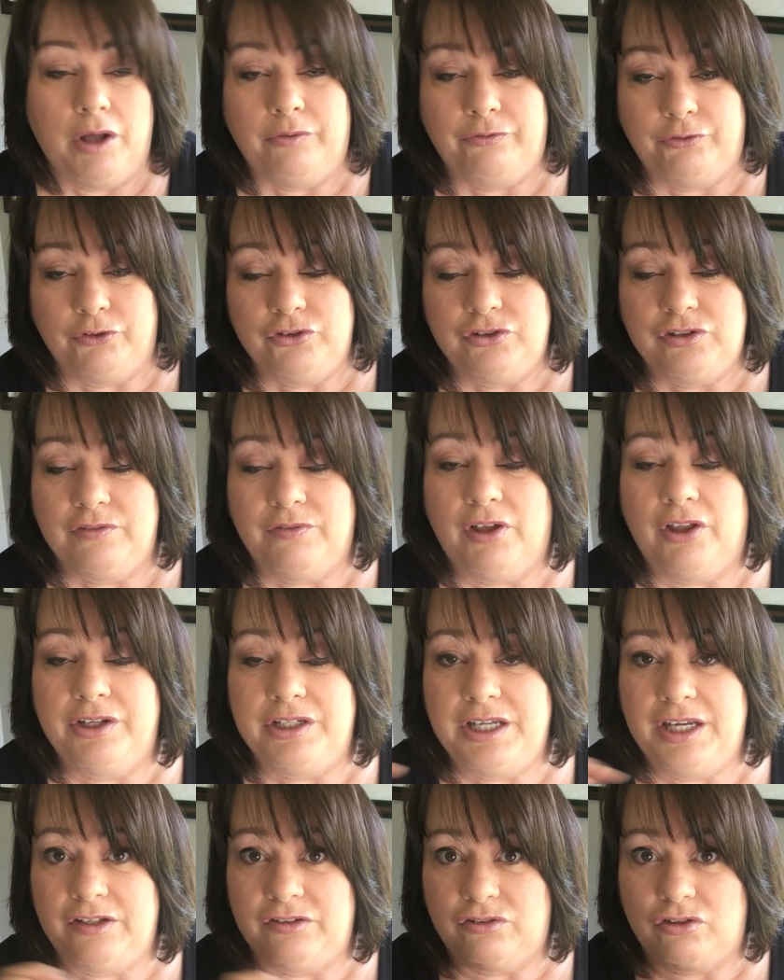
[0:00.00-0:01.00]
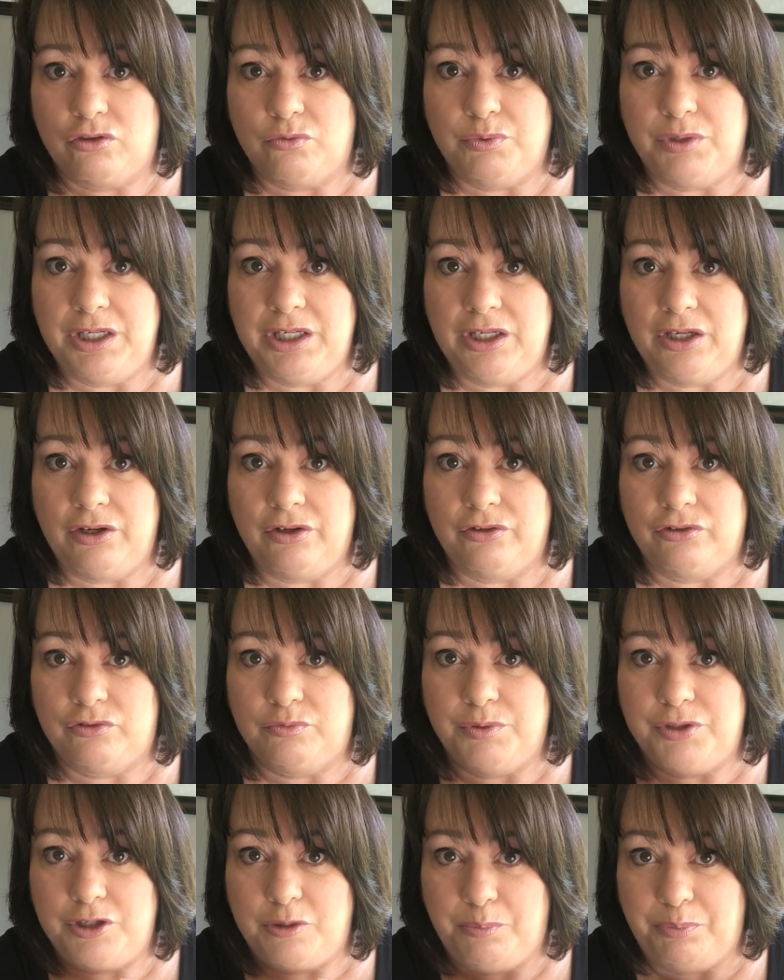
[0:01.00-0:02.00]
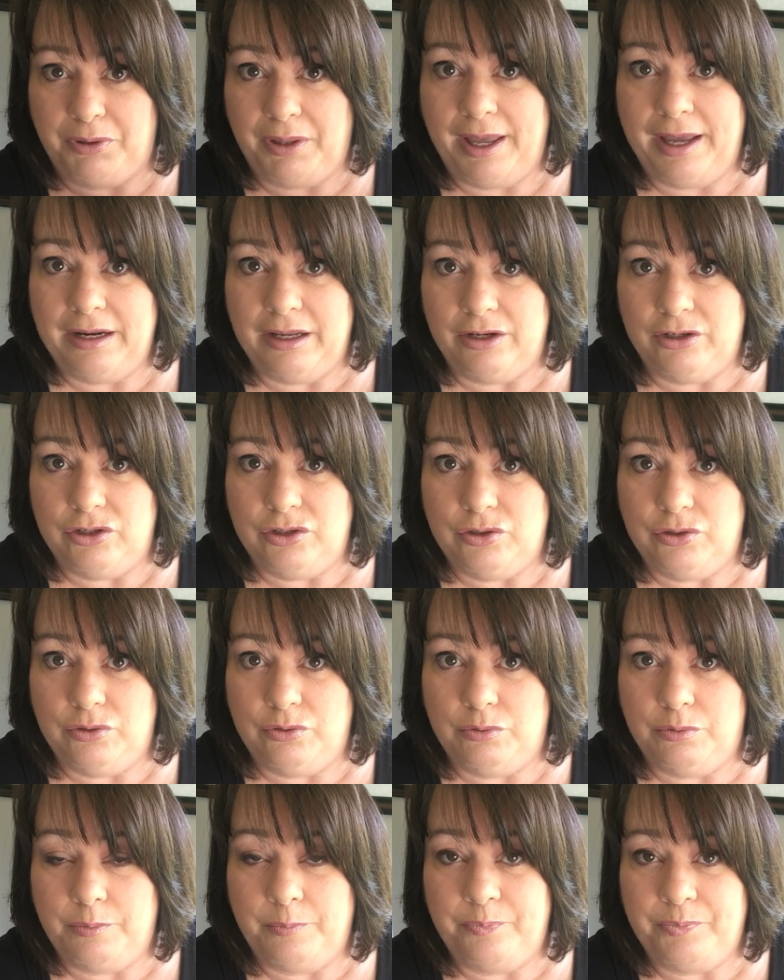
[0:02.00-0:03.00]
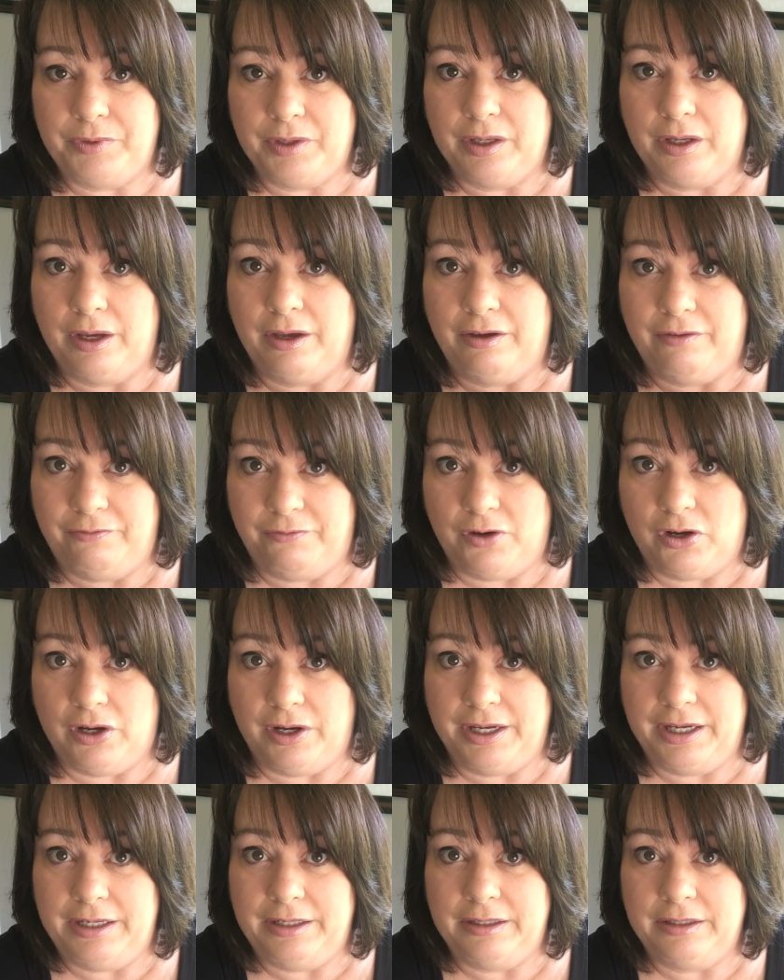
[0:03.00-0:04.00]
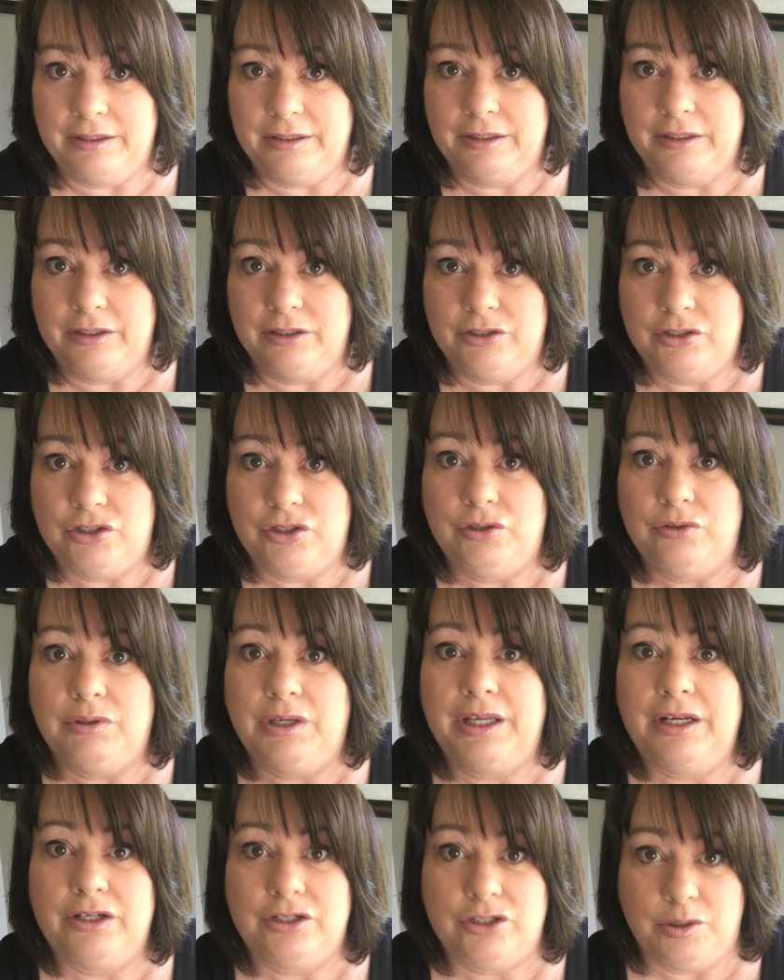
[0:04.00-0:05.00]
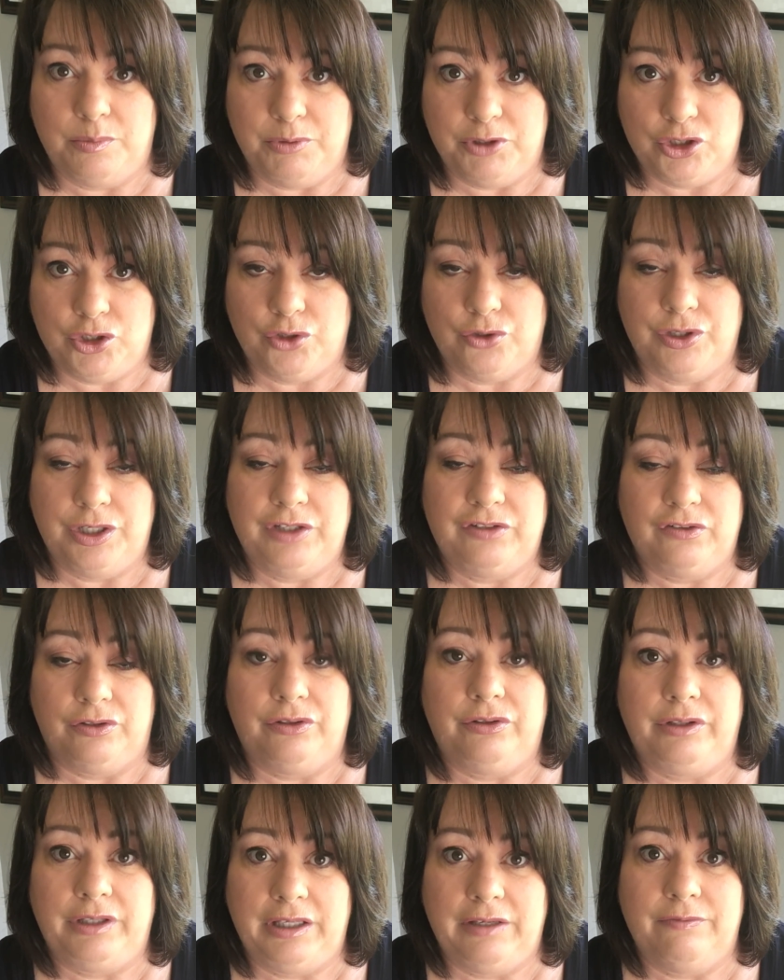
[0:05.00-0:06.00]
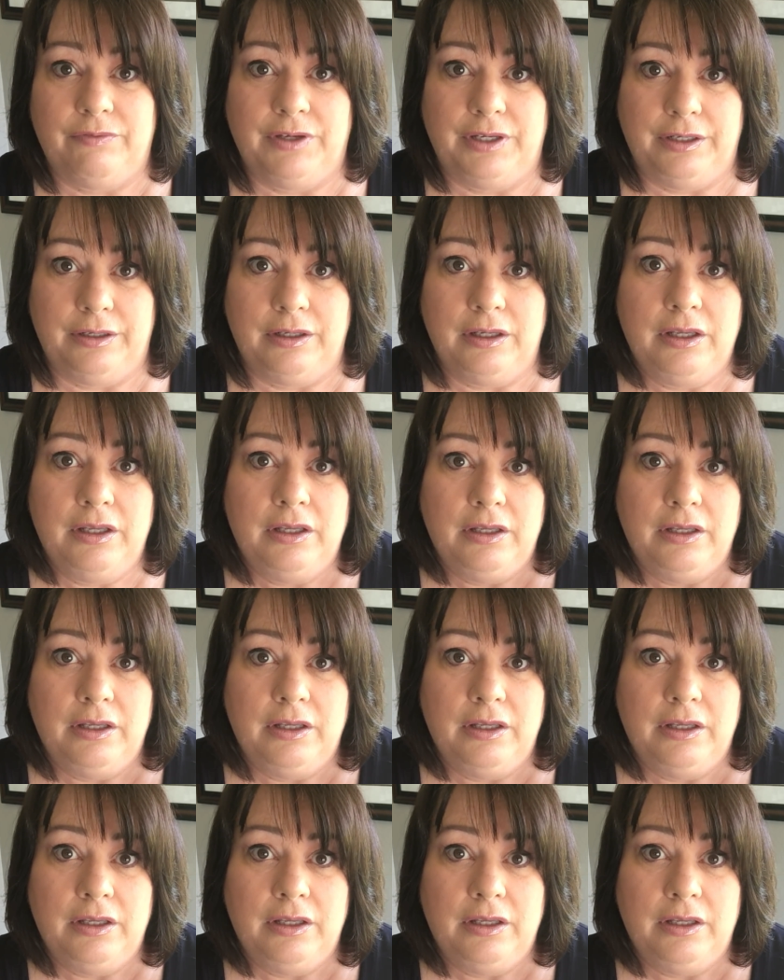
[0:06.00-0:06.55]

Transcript: first of all, it takes 3 years when you plant a new vine to get it to maturity so it'll even,